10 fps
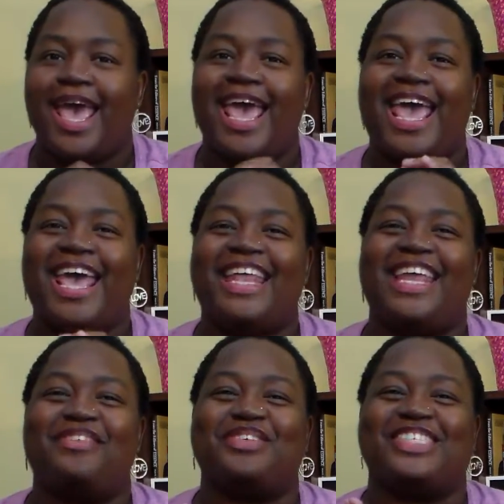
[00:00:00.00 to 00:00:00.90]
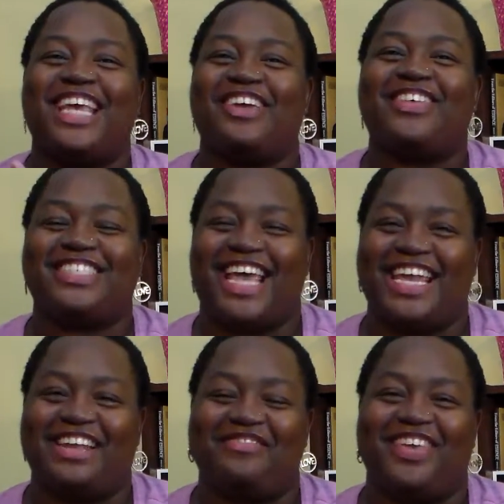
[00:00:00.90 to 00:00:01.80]
and it was
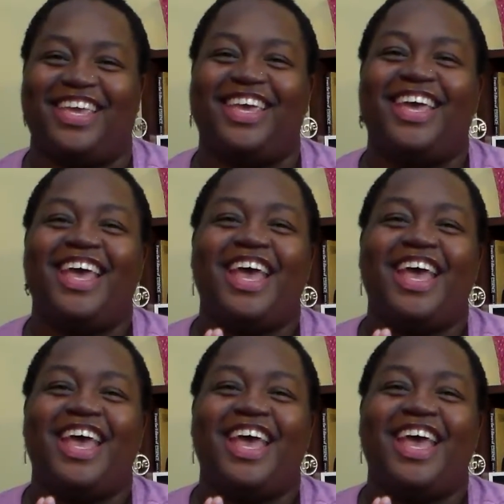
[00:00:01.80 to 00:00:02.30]
irritating me,